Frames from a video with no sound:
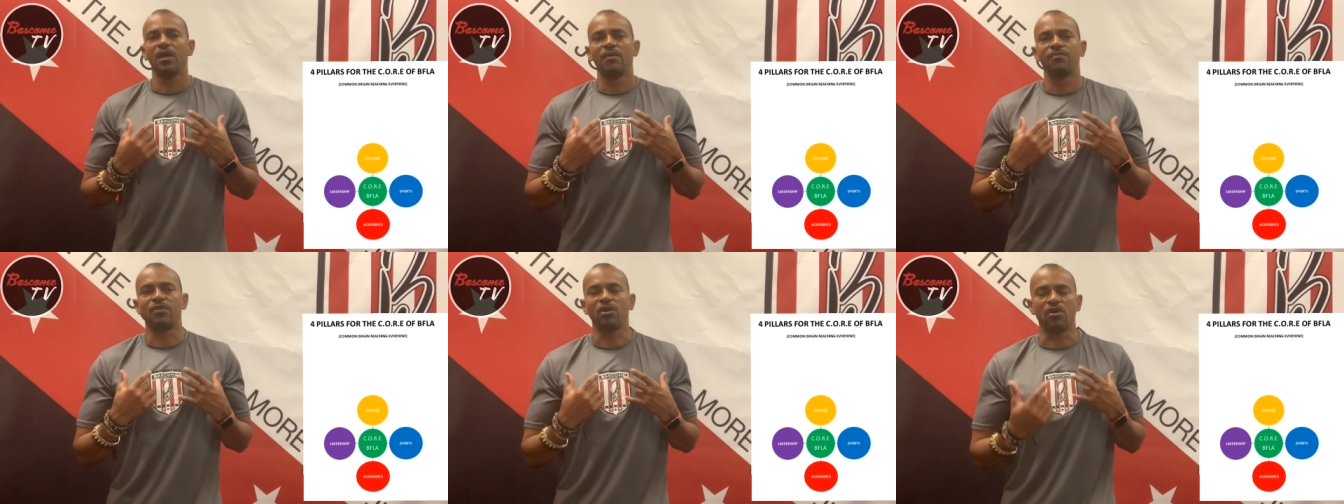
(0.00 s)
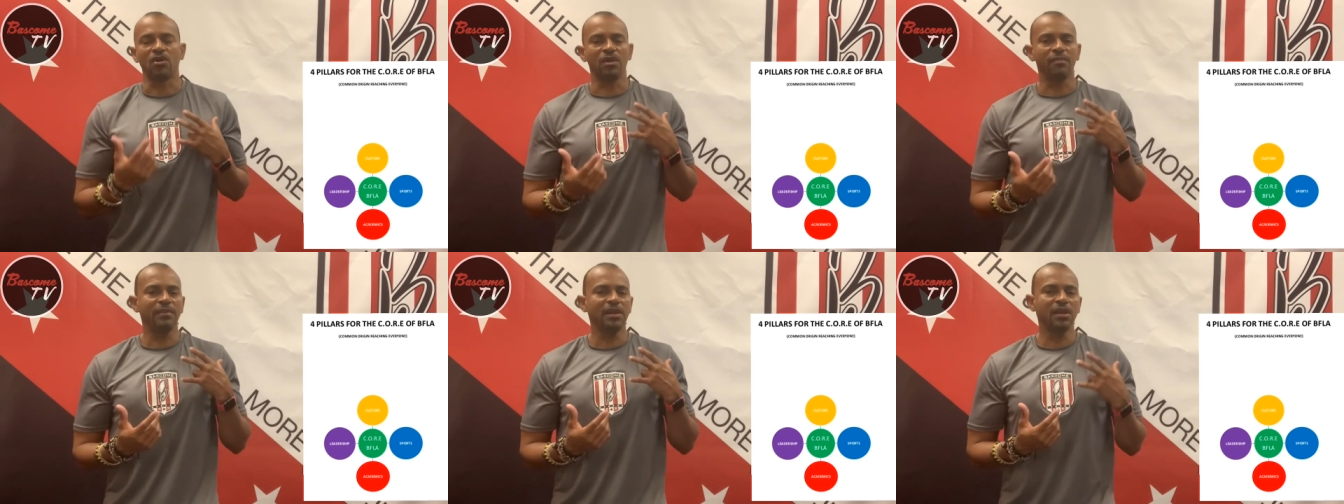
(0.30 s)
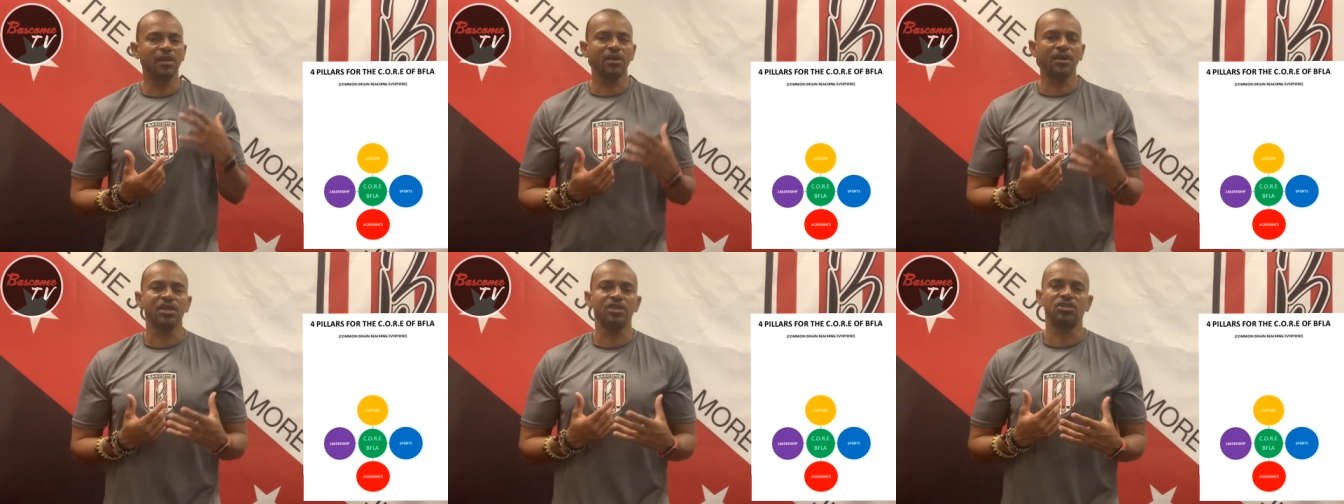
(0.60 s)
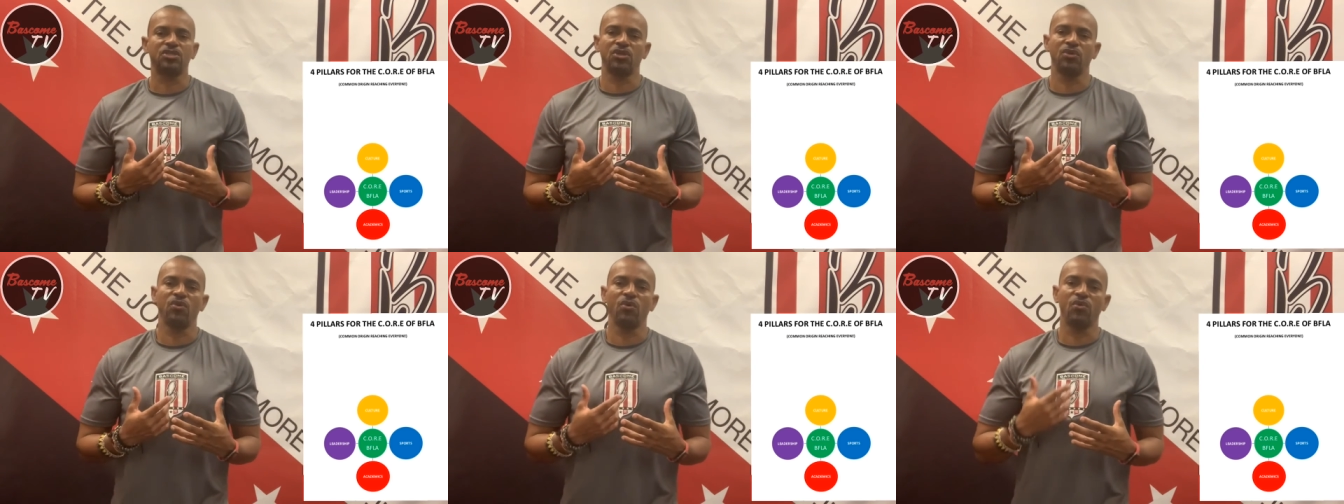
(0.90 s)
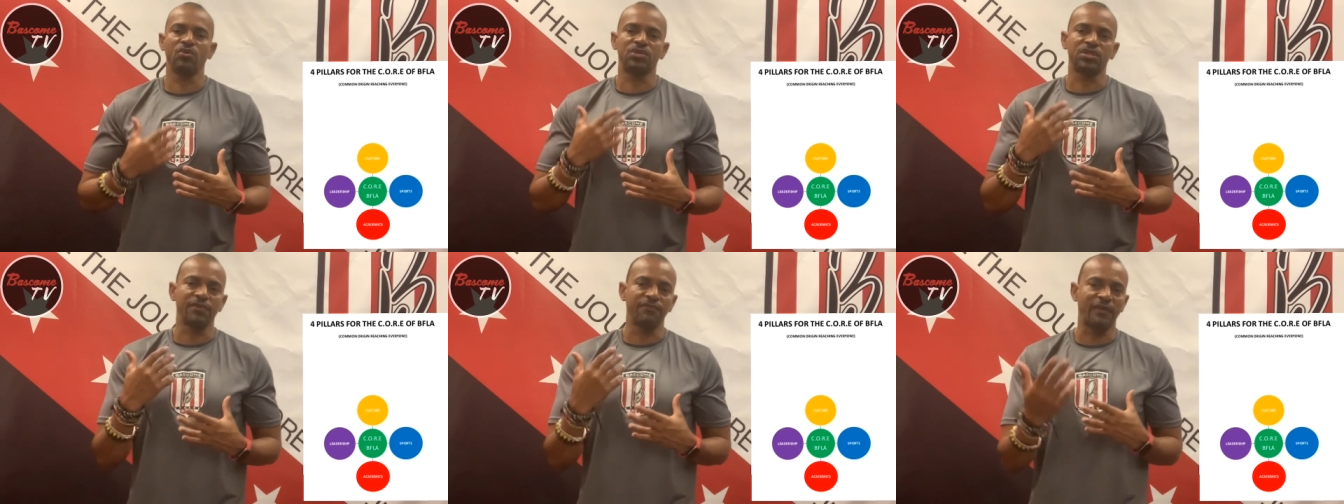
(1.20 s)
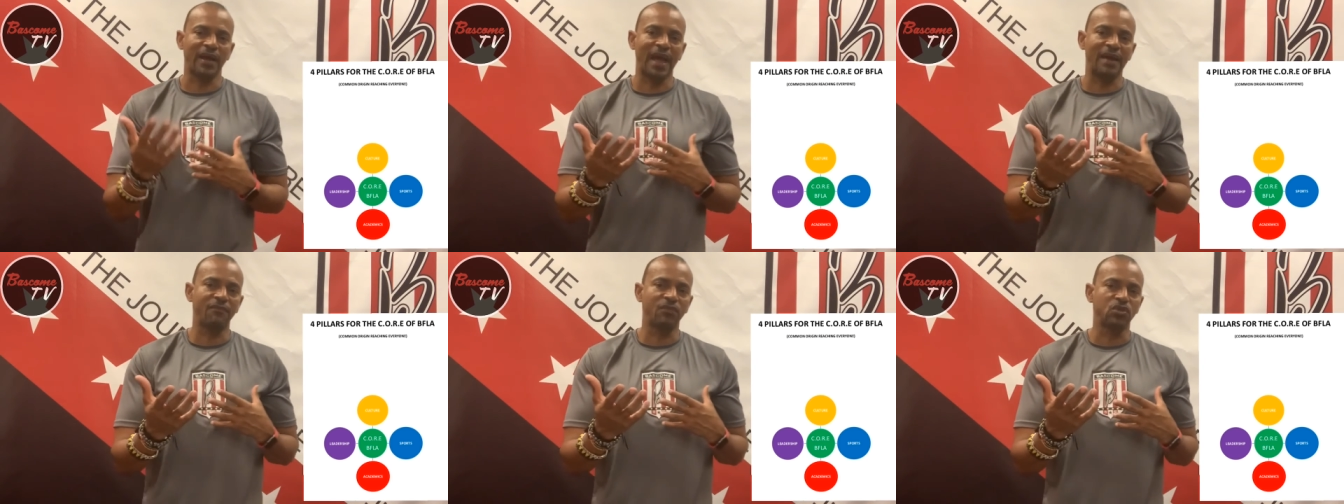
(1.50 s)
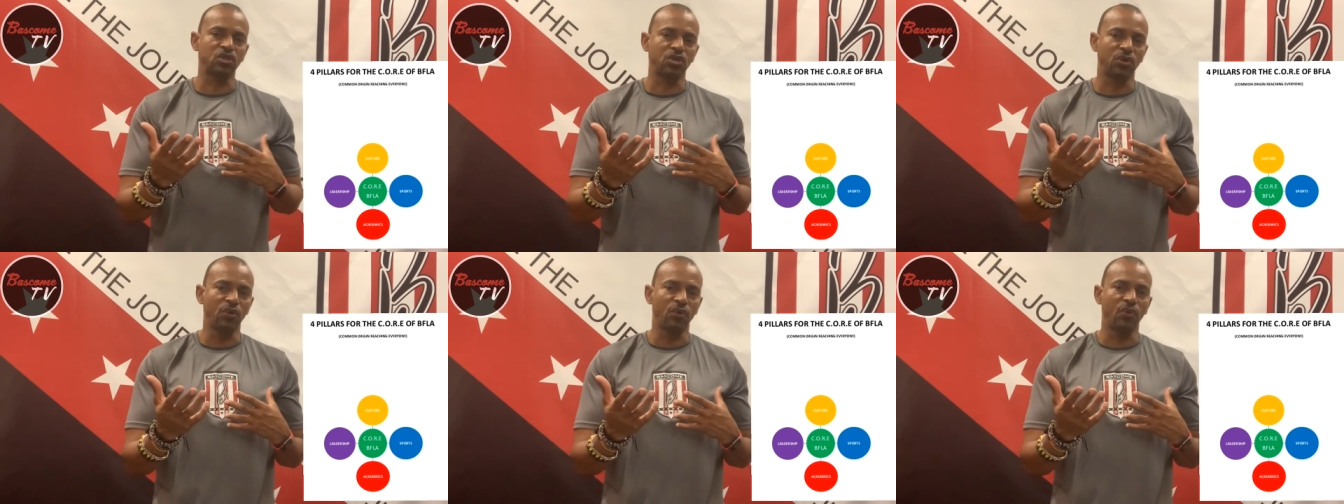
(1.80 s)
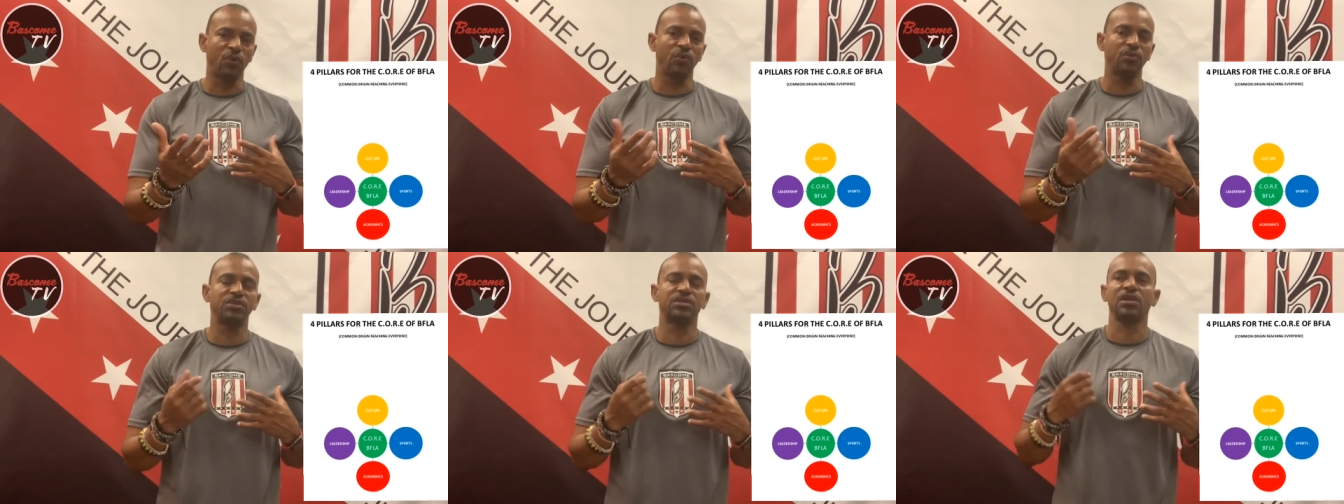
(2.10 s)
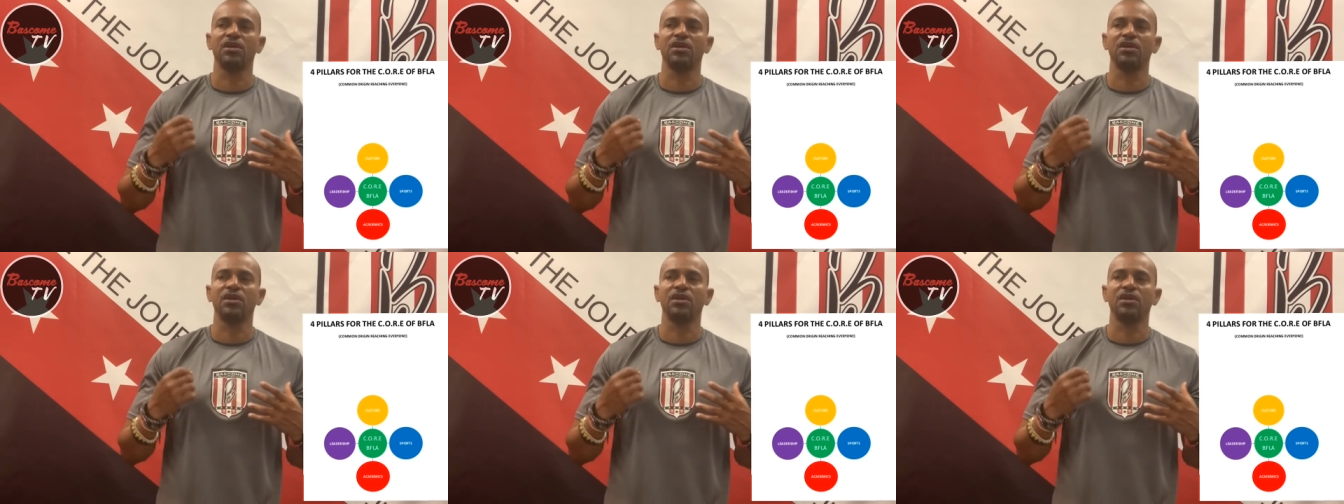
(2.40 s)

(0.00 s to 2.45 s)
They're going to be learning tools, survival tools.